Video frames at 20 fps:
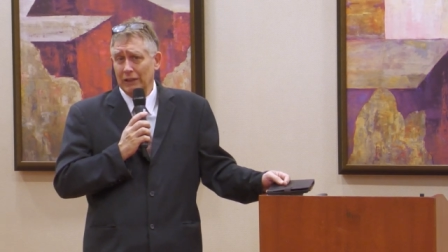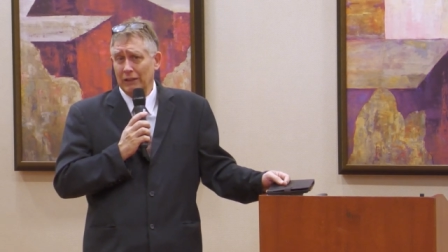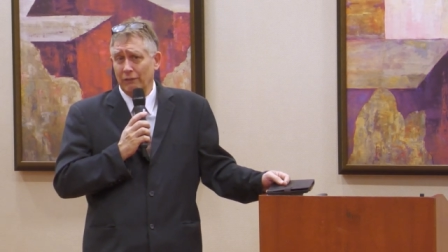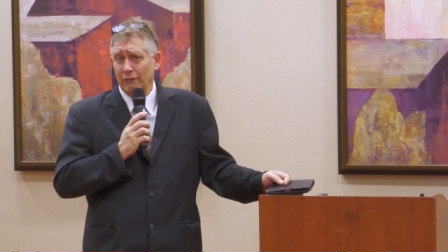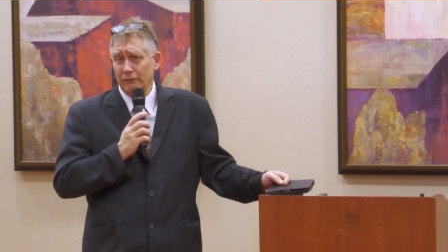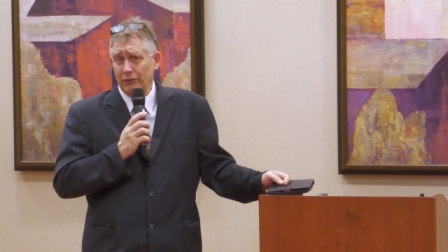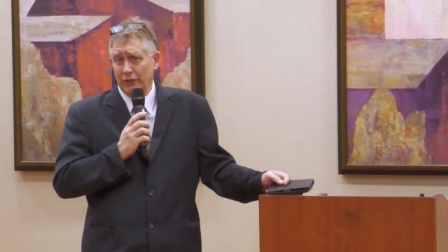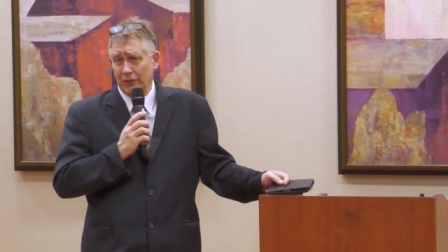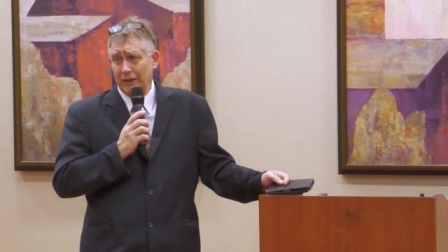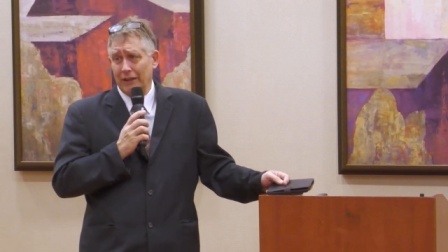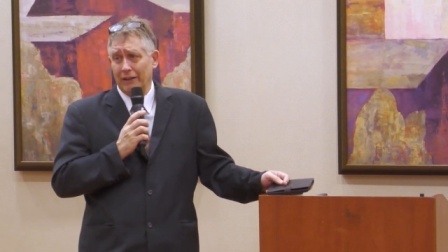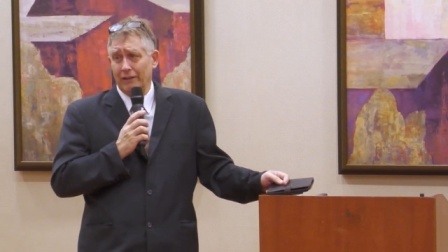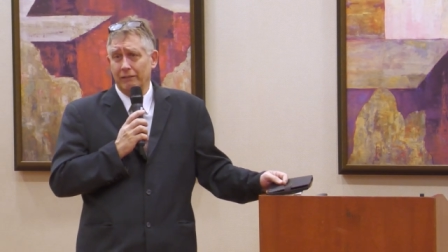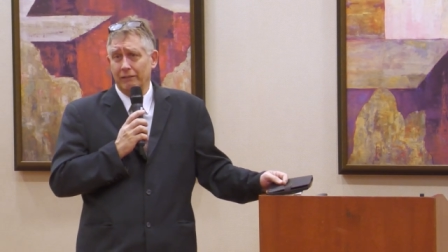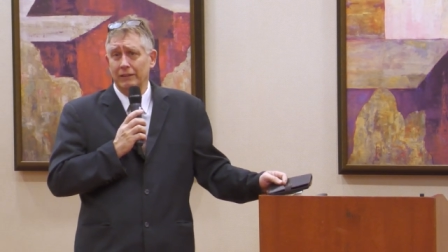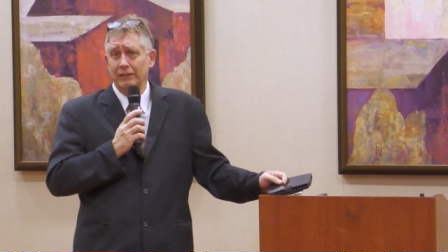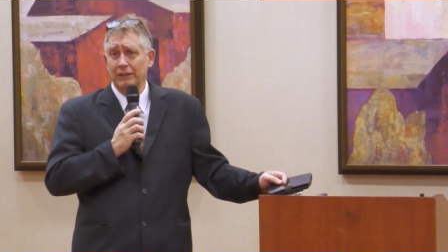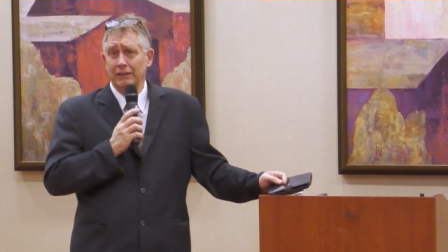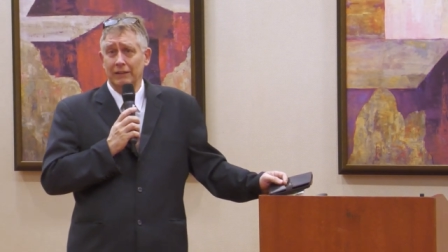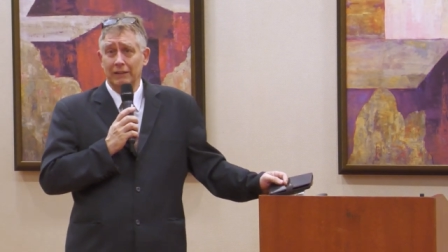Comfort care.
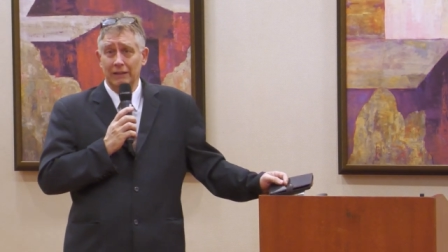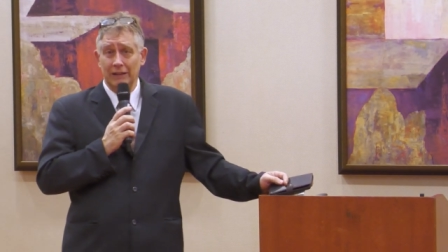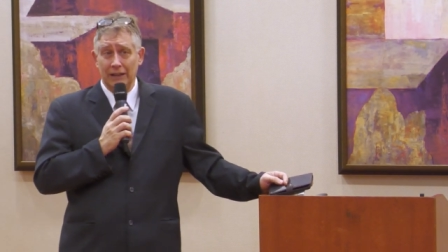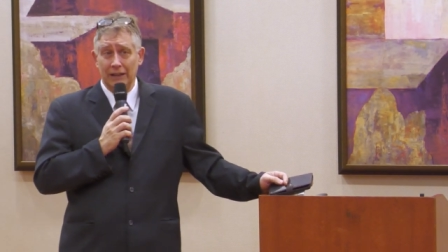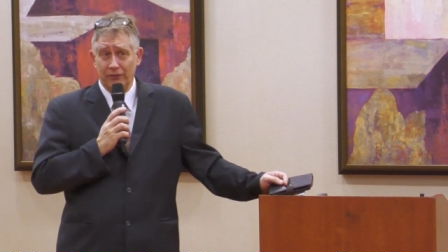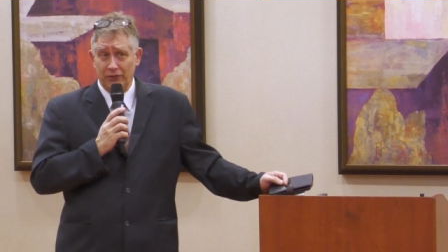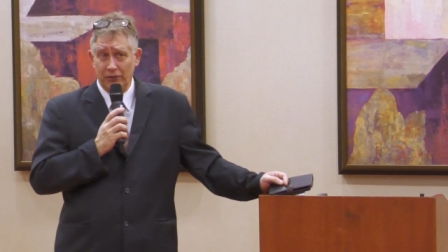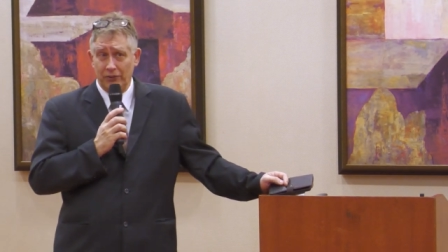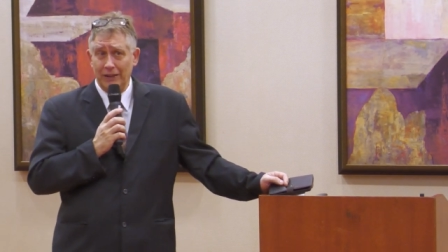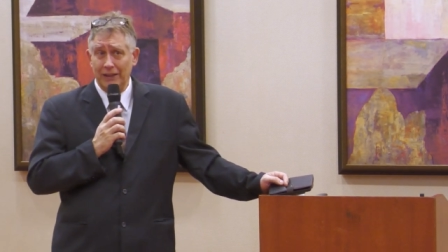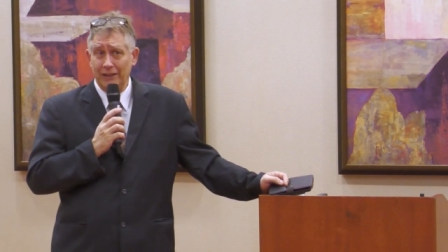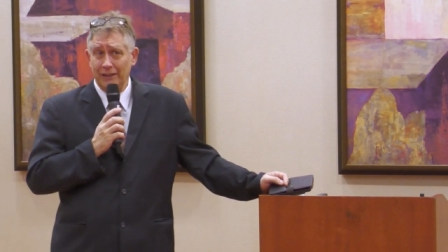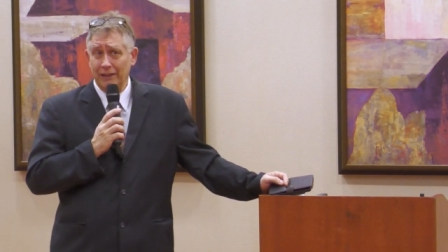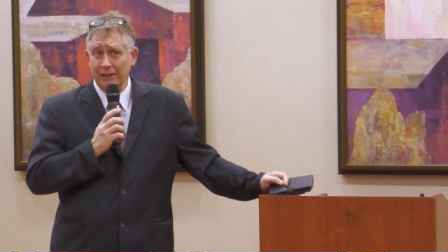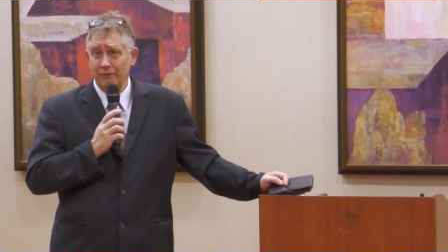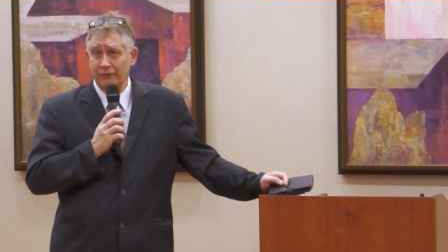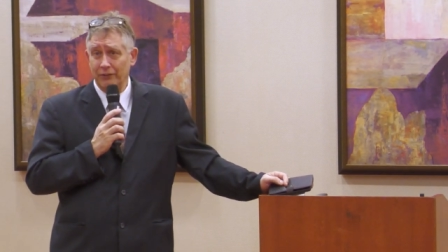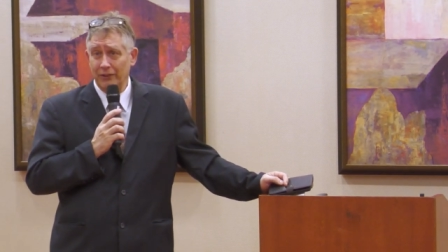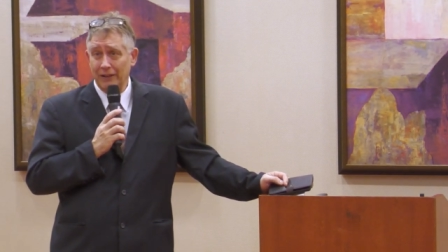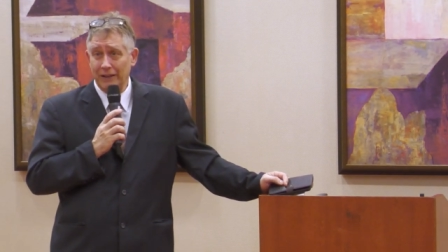If you need
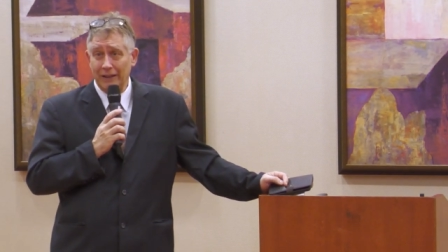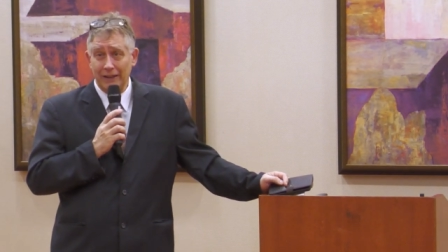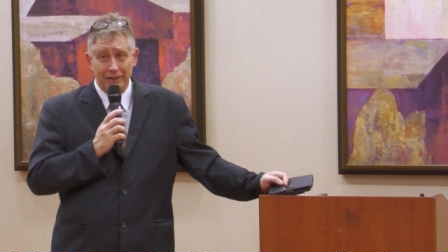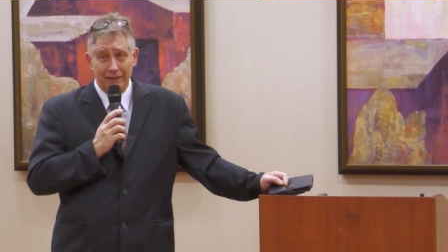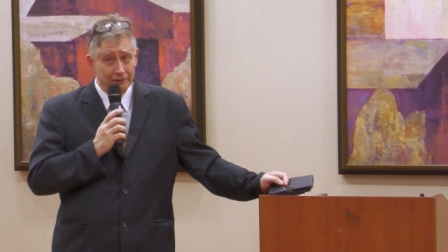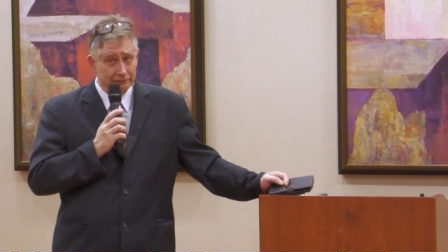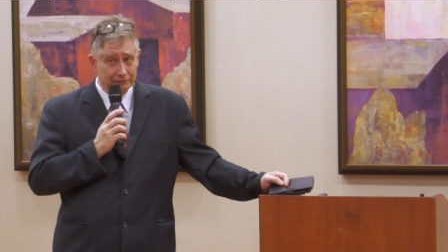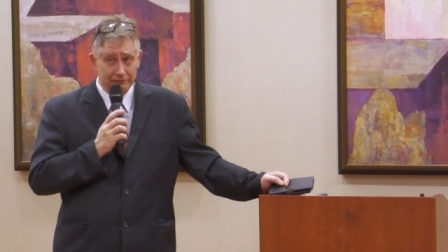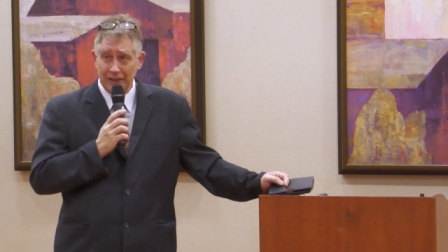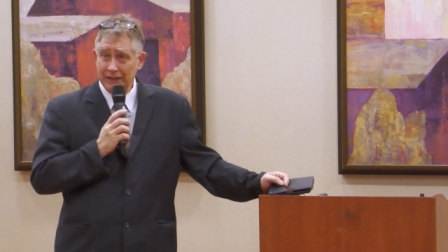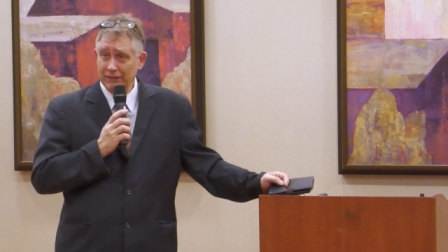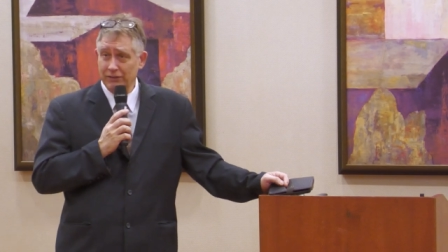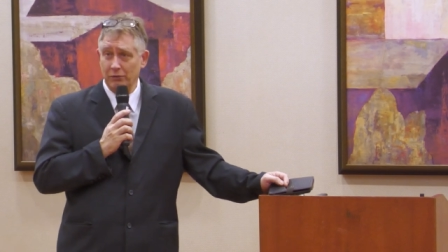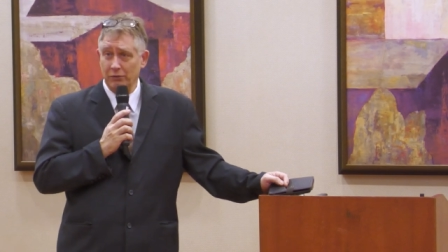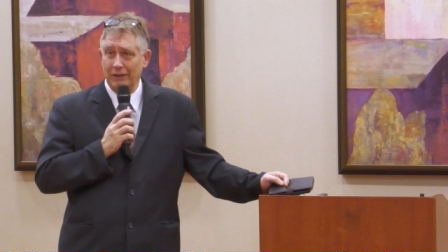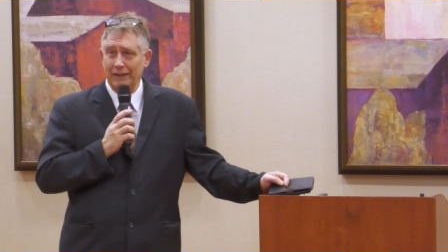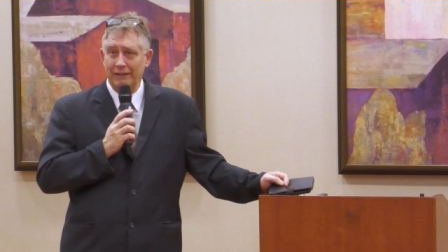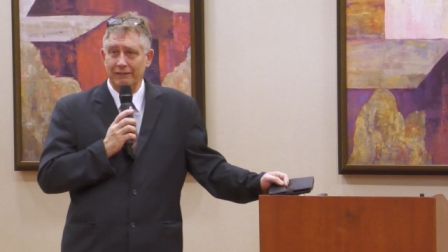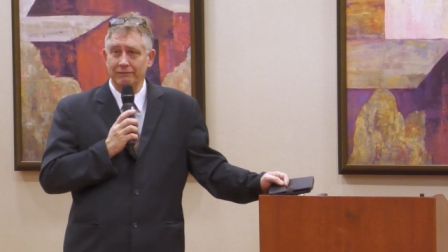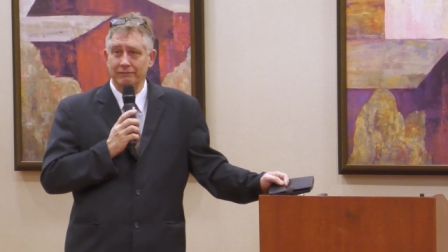comfort care, that's
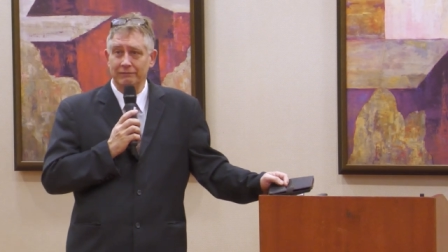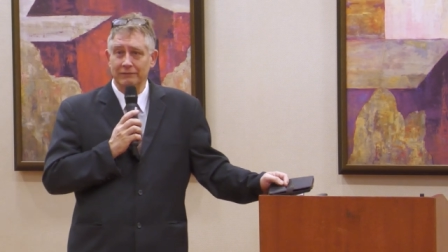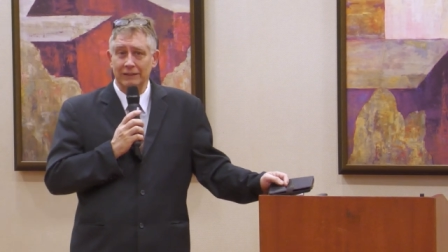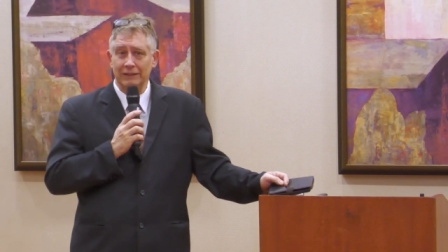great.